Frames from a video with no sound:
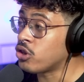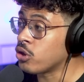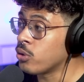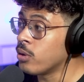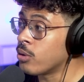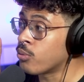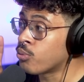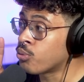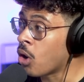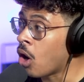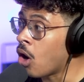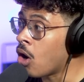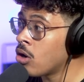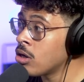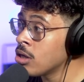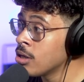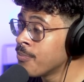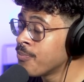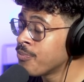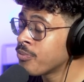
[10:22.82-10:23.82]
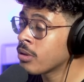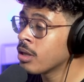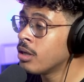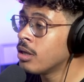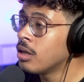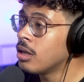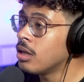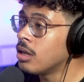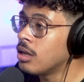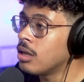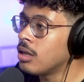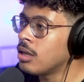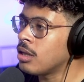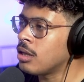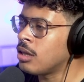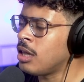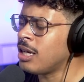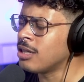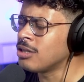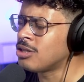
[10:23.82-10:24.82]
you do it wrong,
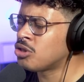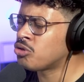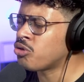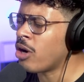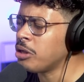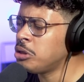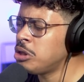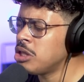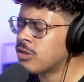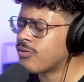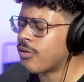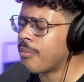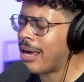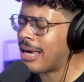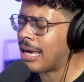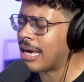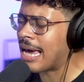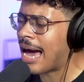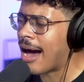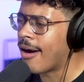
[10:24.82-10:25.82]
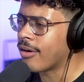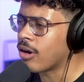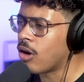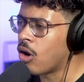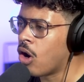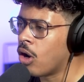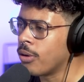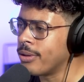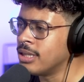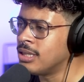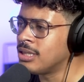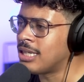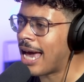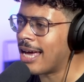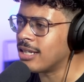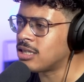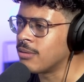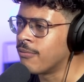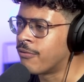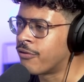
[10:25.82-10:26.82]
the instructions for making alcohol is
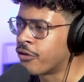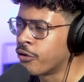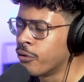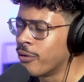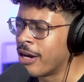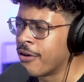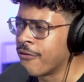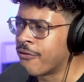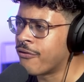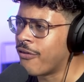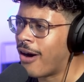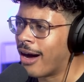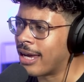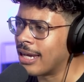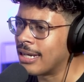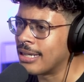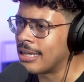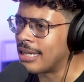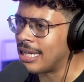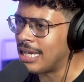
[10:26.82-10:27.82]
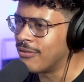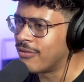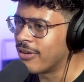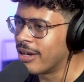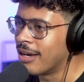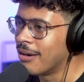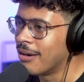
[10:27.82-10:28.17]
get some fruit and no,